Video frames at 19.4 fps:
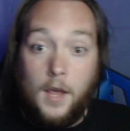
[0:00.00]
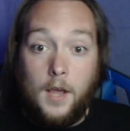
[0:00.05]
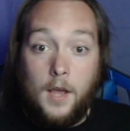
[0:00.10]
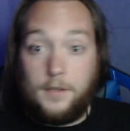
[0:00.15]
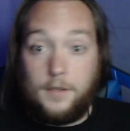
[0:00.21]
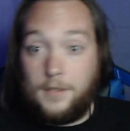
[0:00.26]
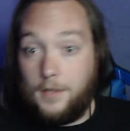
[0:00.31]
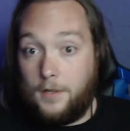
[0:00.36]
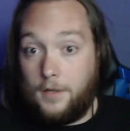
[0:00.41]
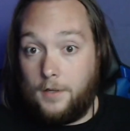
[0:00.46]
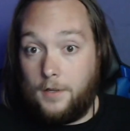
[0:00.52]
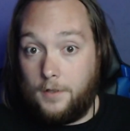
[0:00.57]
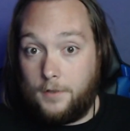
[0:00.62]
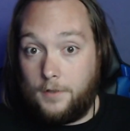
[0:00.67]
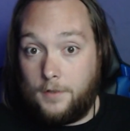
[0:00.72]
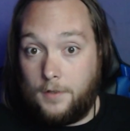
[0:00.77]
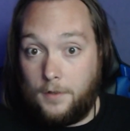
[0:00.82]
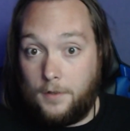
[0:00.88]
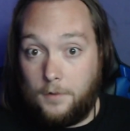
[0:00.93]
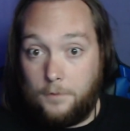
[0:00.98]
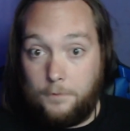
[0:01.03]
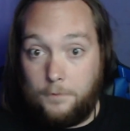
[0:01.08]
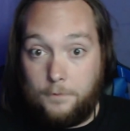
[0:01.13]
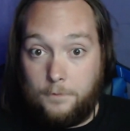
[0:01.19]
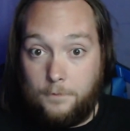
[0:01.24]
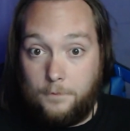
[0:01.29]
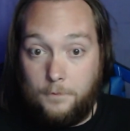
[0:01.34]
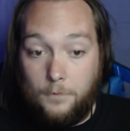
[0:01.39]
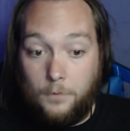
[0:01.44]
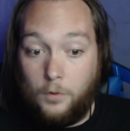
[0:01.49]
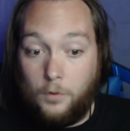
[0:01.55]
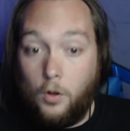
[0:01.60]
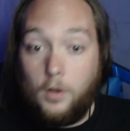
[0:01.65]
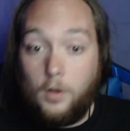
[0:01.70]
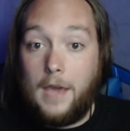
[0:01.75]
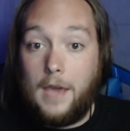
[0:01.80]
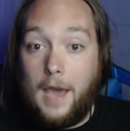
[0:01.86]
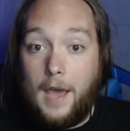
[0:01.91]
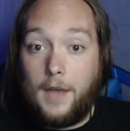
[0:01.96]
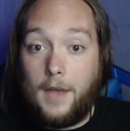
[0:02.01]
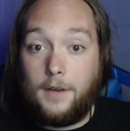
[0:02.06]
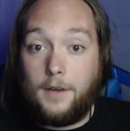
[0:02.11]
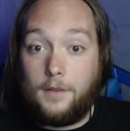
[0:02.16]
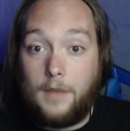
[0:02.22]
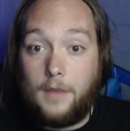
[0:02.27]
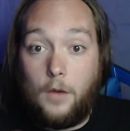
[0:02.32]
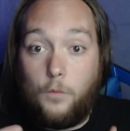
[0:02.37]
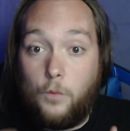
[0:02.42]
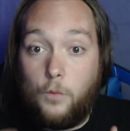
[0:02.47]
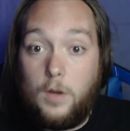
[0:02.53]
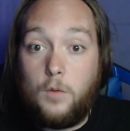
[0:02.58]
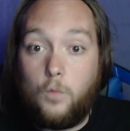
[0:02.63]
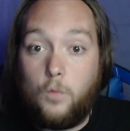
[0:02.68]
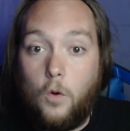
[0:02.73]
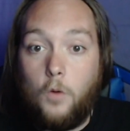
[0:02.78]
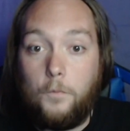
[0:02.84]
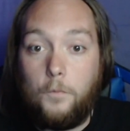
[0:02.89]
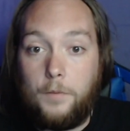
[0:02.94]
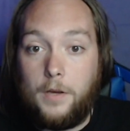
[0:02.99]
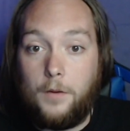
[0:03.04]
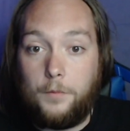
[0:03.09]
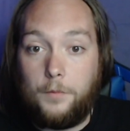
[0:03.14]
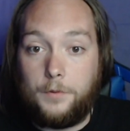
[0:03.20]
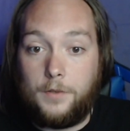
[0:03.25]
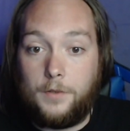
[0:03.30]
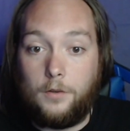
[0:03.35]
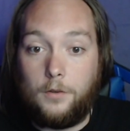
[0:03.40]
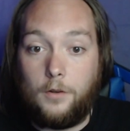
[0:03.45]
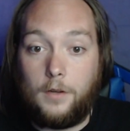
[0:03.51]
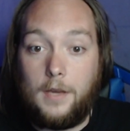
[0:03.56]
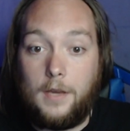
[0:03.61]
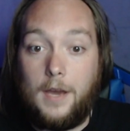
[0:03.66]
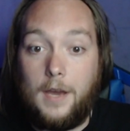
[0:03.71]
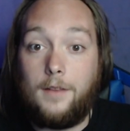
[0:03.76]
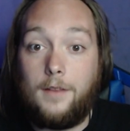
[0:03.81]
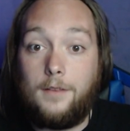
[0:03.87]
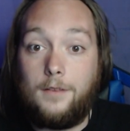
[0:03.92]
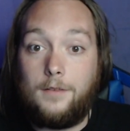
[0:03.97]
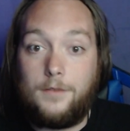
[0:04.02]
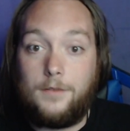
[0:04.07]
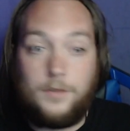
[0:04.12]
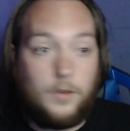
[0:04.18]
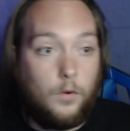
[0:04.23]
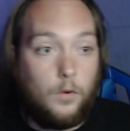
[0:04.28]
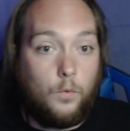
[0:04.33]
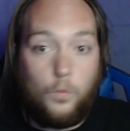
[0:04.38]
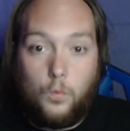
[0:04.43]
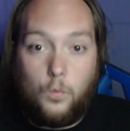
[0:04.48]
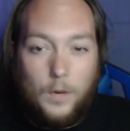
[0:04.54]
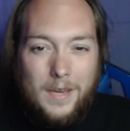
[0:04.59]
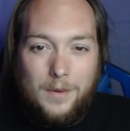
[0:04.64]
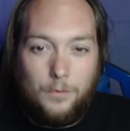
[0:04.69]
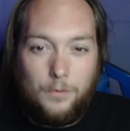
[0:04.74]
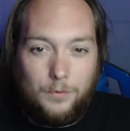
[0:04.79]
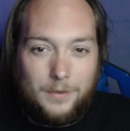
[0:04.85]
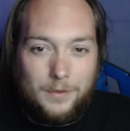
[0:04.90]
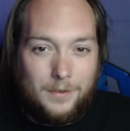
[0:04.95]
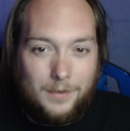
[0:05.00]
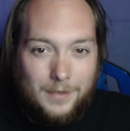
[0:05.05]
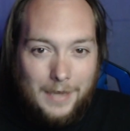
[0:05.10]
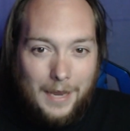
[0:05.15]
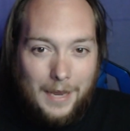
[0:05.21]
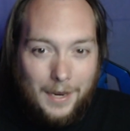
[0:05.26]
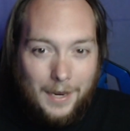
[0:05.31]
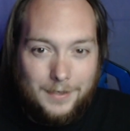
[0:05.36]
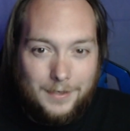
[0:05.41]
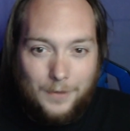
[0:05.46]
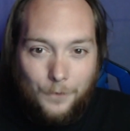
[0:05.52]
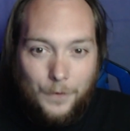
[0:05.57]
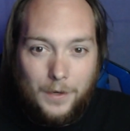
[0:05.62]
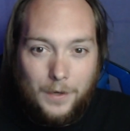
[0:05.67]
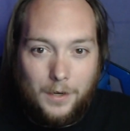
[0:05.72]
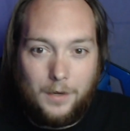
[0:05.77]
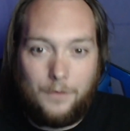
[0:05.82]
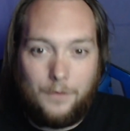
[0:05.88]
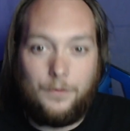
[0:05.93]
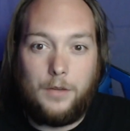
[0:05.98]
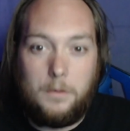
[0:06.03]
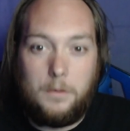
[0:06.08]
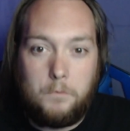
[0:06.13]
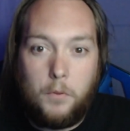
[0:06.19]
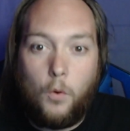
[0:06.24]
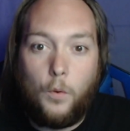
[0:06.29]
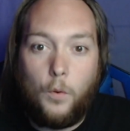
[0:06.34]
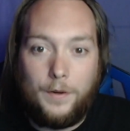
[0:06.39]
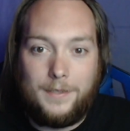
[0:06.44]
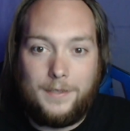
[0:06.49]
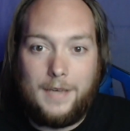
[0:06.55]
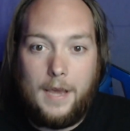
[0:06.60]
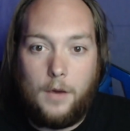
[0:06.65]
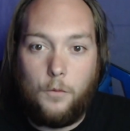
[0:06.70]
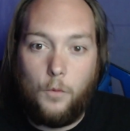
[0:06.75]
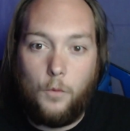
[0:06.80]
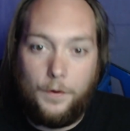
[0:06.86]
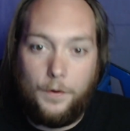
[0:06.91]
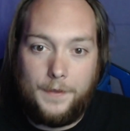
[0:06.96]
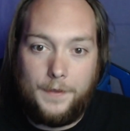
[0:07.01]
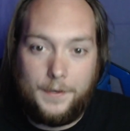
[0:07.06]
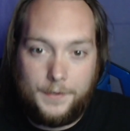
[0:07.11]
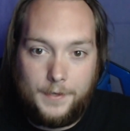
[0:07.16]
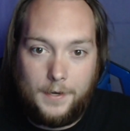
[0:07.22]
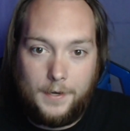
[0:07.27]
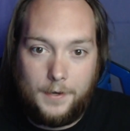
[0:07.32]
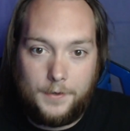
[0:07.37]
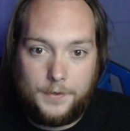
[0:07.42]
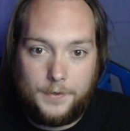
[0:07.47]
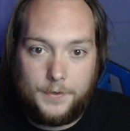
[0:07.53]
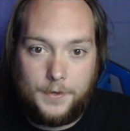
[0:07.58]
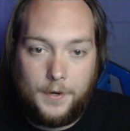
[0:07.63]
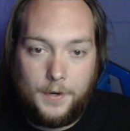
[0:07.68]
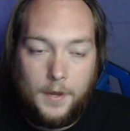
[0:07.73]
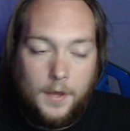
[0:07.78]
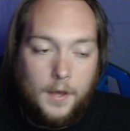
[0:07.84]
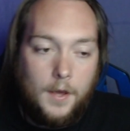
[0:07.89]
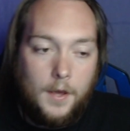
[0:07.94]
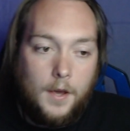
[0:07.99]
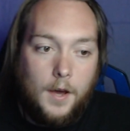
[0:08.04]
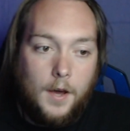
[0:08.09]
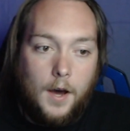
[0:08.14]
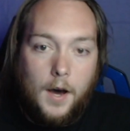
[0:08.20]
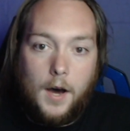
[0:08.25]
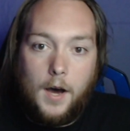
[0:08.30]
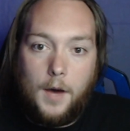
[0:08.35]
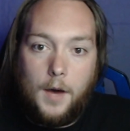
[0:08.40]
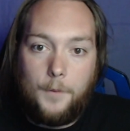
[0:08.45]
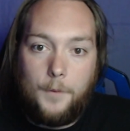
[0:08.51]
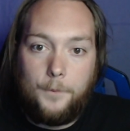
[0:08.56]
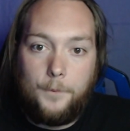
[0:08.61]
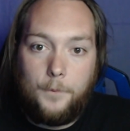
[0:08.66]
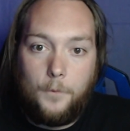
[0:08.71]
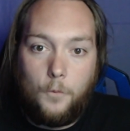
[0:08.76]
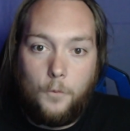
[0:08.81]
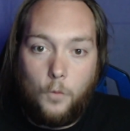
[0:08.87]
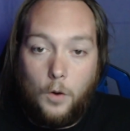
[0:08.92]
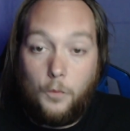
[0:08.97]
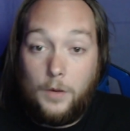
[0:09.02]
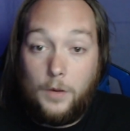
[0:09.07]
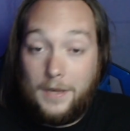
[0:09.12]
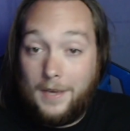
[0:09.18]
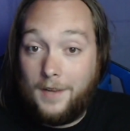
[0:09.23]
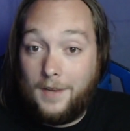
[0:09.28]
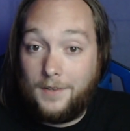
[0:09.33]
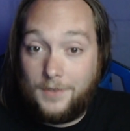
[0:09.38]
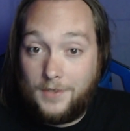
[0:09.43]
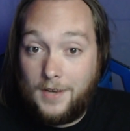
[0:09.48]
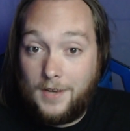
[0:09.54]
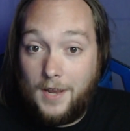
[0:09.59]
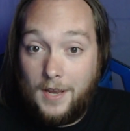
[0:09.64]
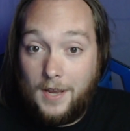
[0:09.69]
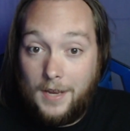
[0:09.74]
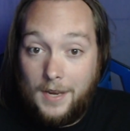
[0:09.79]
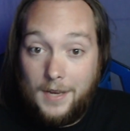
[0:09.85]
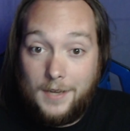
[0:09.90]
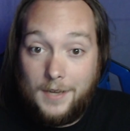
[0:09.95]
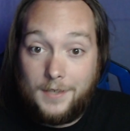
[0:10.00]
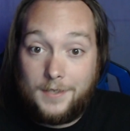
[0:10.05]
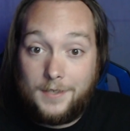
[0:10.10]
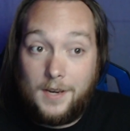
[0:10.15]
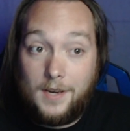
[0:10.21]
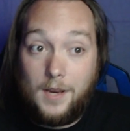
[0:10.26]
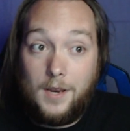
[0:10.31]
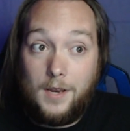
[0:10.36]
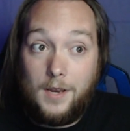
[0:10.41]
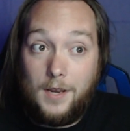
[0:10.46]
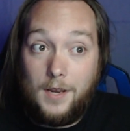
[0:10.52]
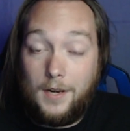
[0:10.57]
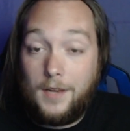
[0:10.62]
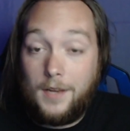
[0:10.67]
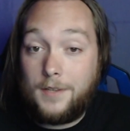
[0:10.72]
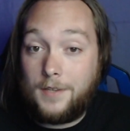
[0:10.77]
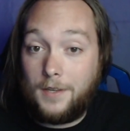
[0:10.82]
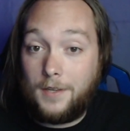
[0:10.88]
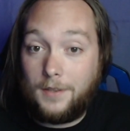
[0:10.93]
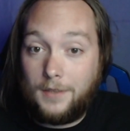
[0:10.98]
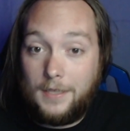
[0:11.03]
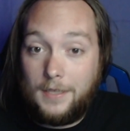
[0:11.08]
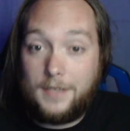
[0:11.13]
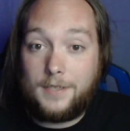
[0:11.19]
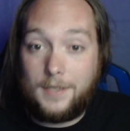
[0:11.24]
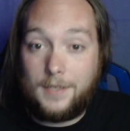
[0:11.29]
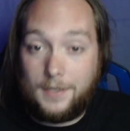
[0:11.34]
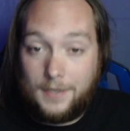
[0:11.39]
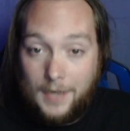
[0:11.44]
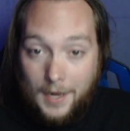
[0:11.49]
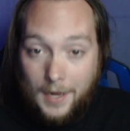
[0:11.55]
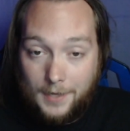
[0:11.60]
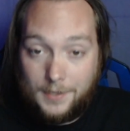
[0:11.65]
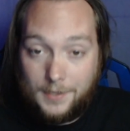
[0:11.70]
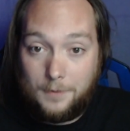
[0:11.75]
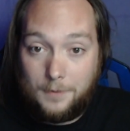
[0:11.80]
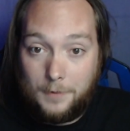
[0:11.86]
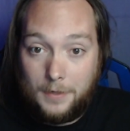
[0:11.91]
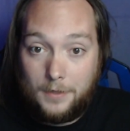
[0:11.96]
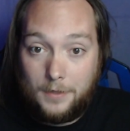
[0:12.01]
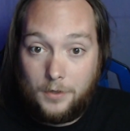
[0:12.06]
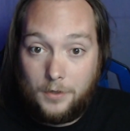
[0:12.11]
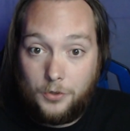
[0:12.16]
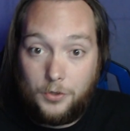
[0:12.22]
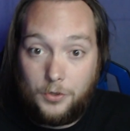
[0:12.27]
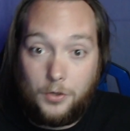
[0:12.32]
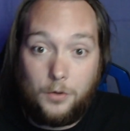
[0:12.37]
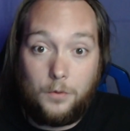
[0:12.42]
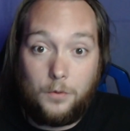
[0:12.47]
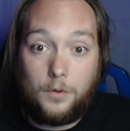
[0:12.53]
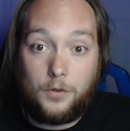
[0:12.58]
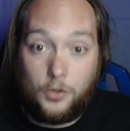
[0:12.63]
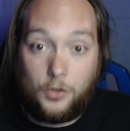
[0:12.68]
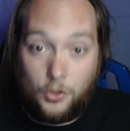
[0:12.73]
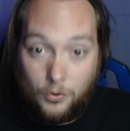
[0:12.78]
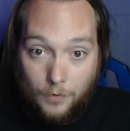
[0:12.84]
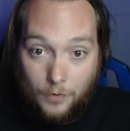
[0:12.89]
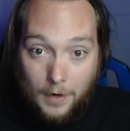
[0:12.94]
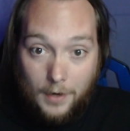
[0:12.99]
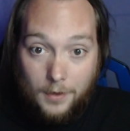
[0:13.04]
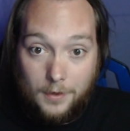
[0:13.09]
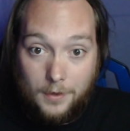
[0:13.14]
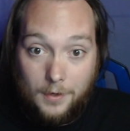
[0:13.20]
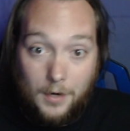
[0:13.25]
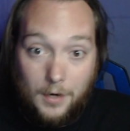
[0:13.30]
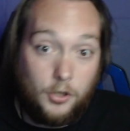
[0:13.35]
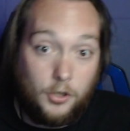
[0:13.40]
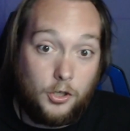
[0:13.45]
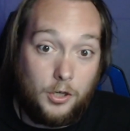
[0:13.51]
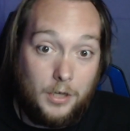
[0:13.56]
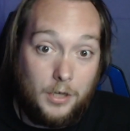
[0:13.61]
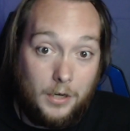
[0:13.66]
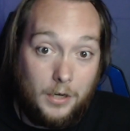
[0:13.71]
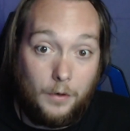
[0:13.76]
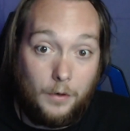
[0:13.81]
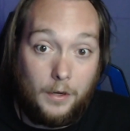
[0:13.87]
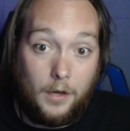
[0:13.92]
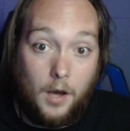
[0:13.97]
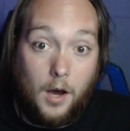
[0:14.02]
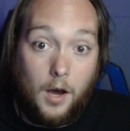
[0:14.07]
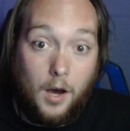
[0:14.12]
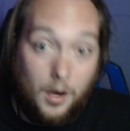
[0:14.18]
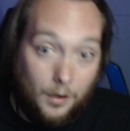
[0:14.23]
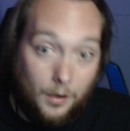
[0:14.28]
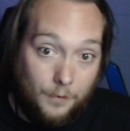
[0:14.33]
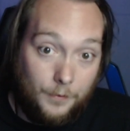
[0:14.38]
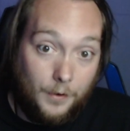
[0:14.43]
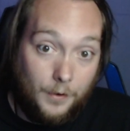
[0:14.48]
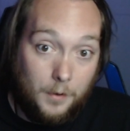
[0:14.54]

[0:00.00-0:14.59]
to look at that we won't be able to look at, so we can't definitively point at what this is. What we can say is it is at least a testament to the strength and engineering of a